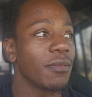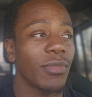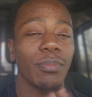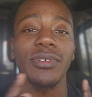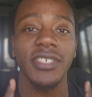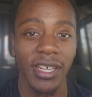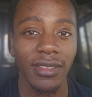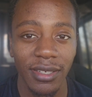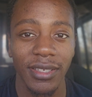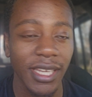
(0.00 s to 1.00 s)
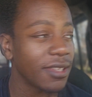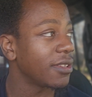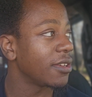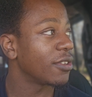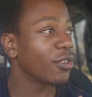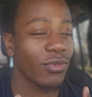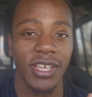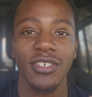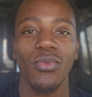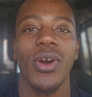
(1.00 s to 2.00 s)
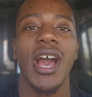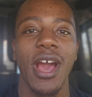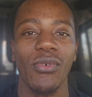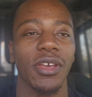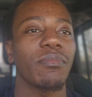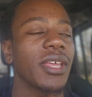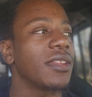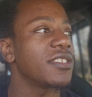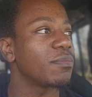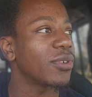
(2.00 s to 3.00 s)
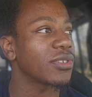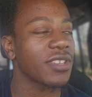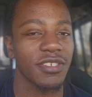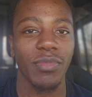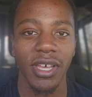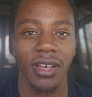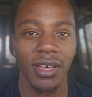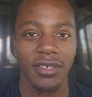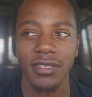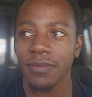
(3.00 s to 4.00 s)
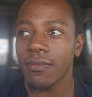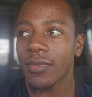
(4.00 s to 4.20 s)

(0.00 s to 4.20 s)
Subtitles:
But particularly, the reason why I recommend these books is because